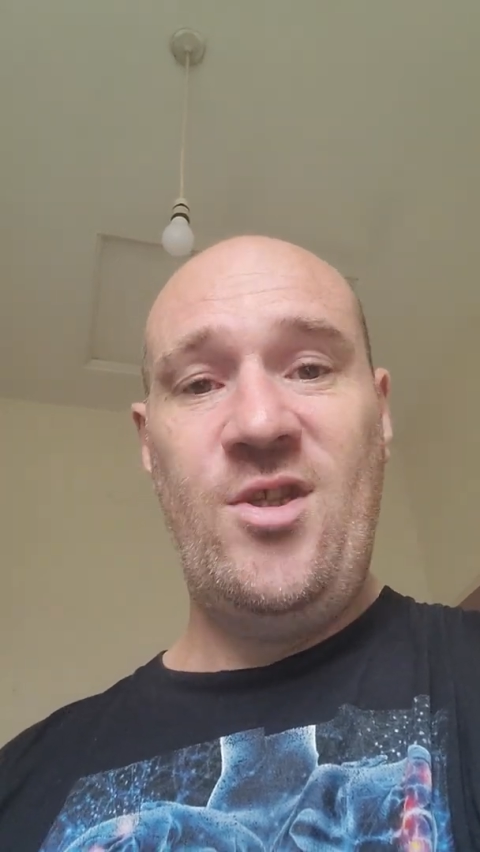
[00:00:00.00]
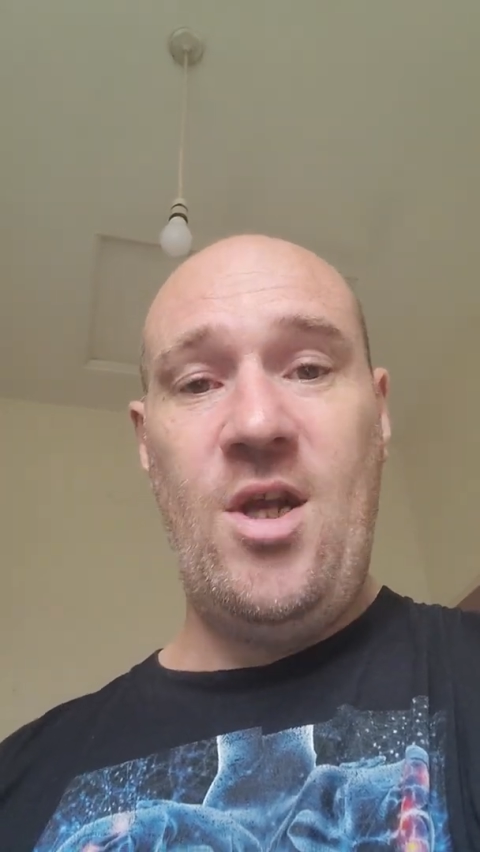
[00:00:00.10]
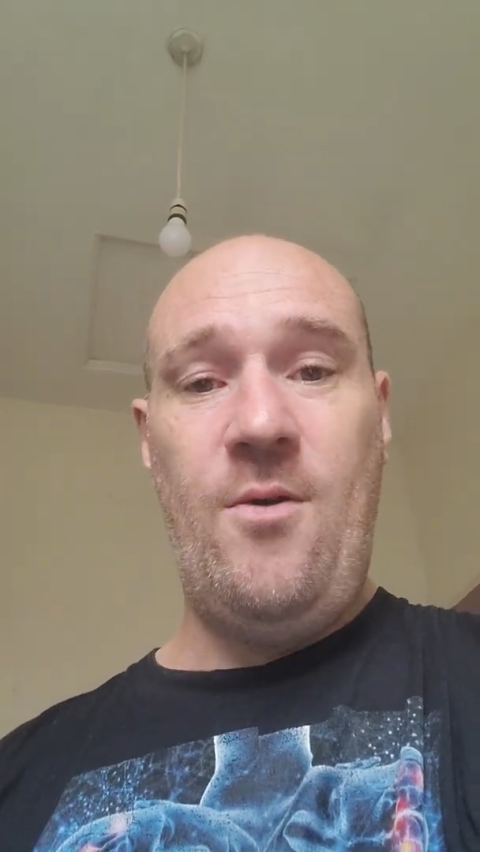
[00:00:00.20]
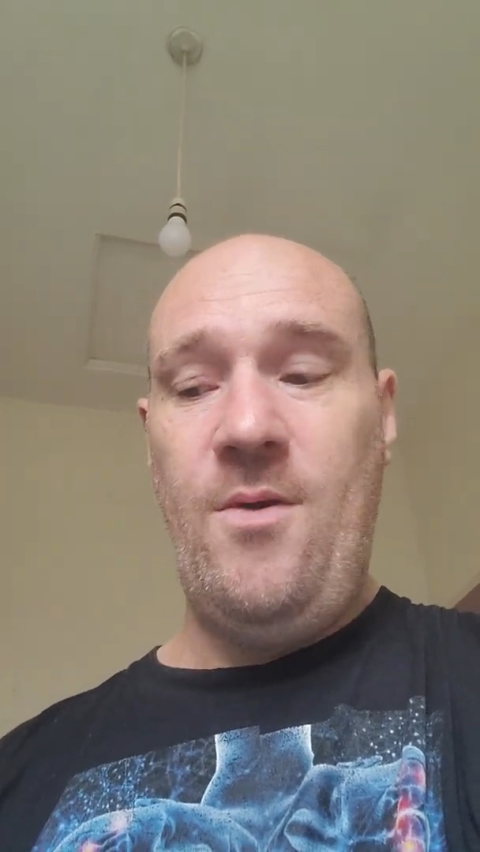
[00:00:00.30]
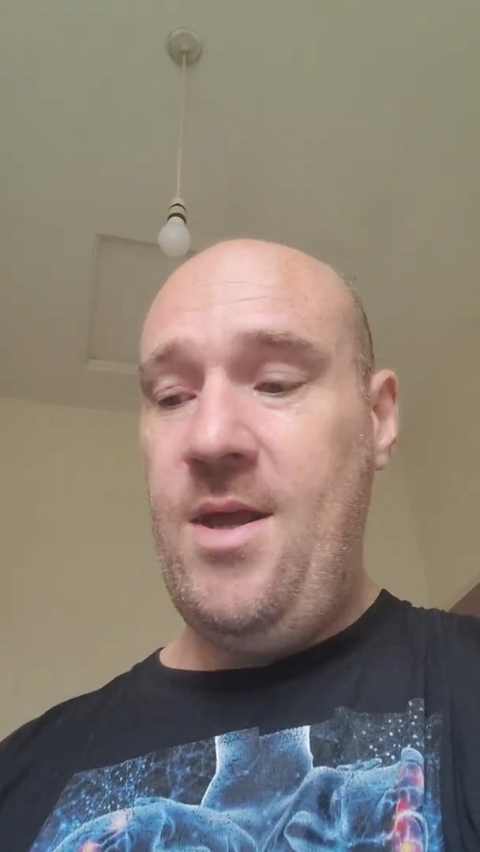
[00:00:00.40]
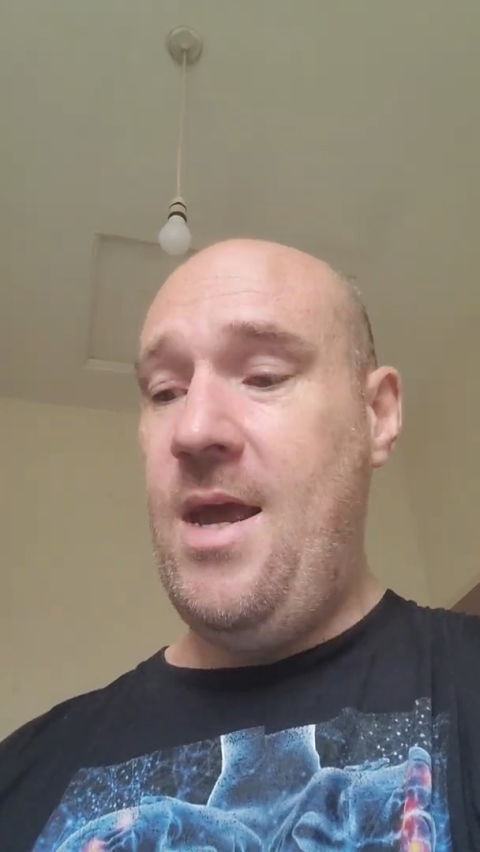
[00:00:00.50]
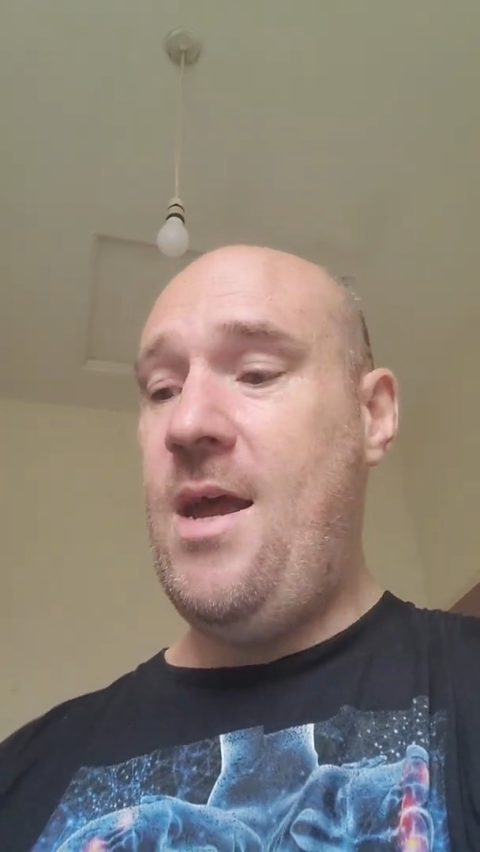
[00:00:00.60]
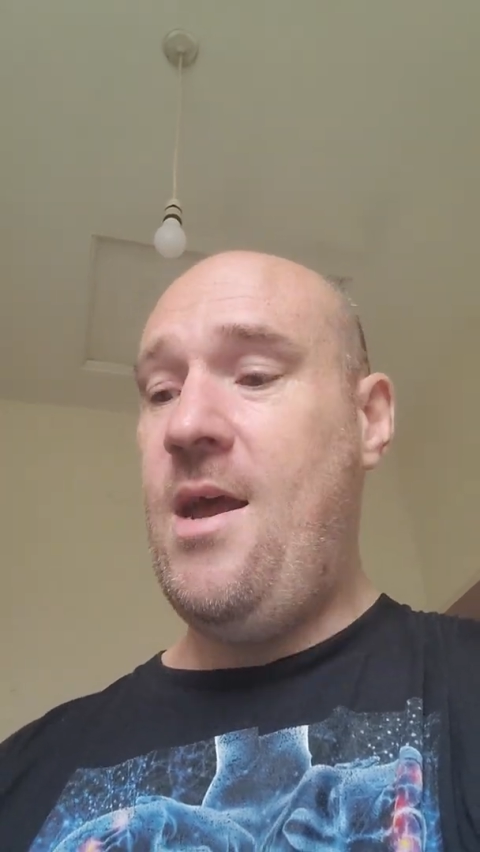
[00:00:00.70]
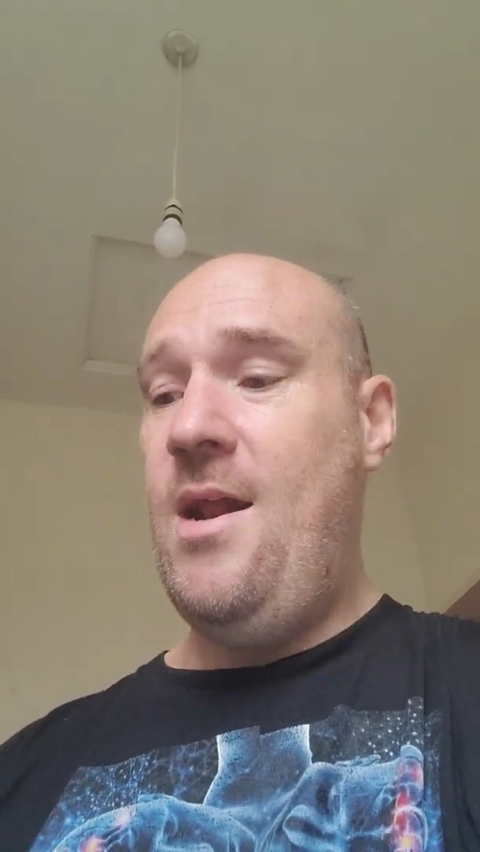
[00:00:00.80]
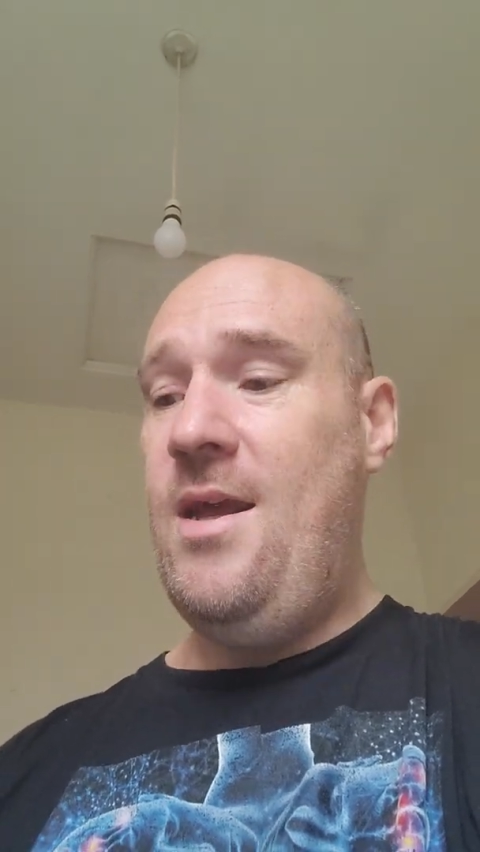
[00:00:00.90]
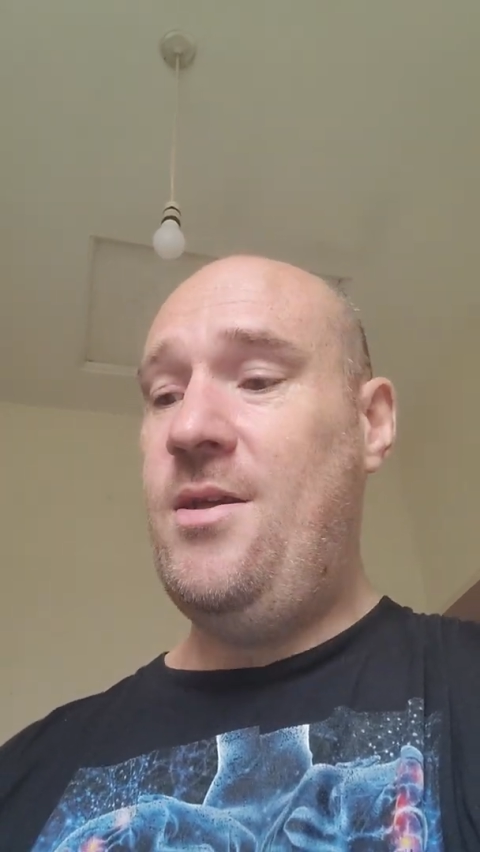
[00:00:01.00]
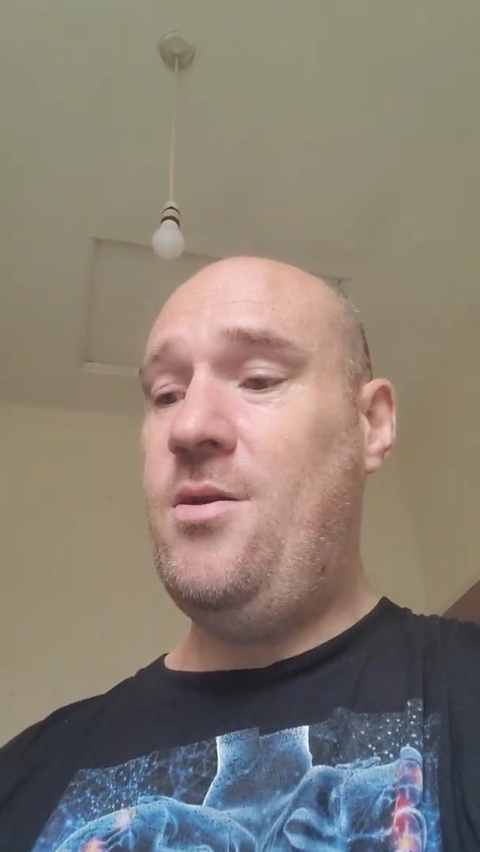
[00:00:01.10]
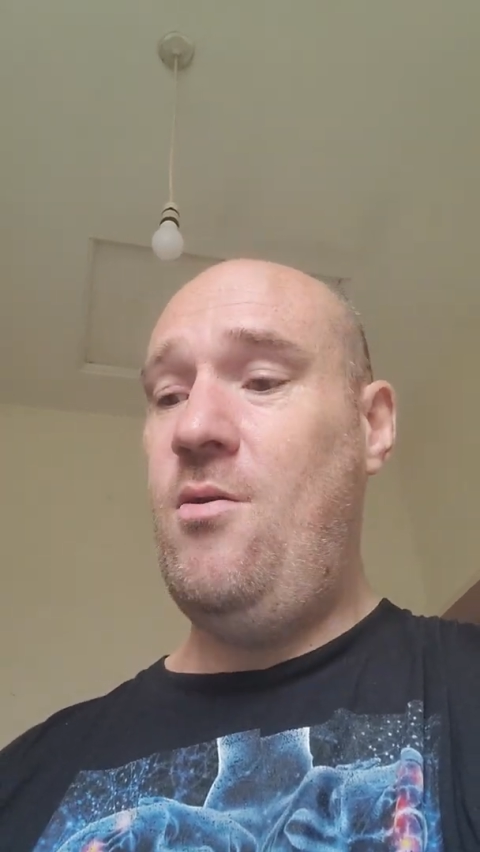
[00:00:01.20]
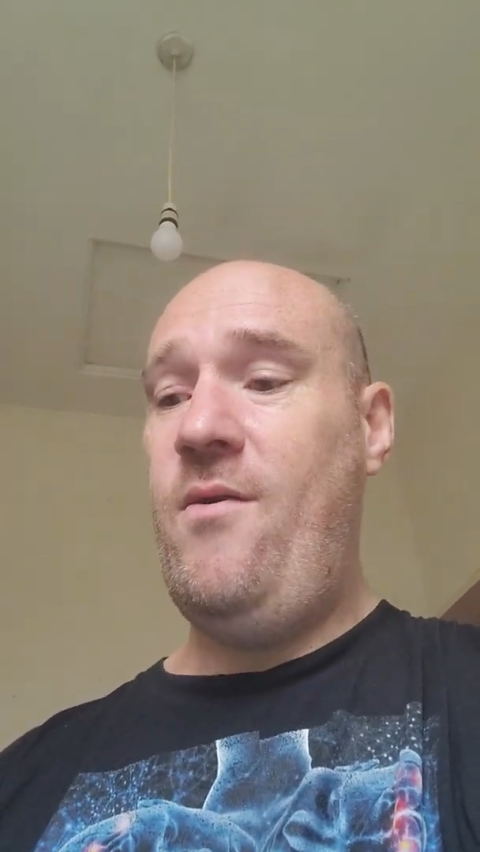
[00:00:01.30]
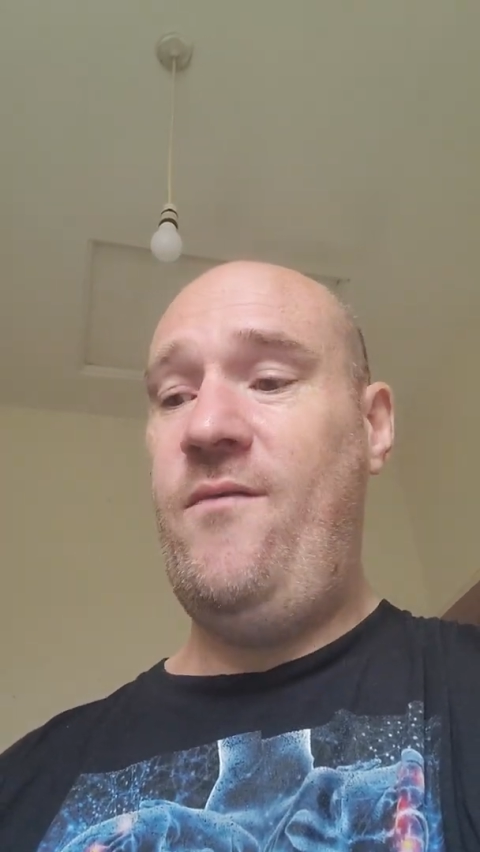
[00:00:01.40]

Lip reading: So yeah, let's do a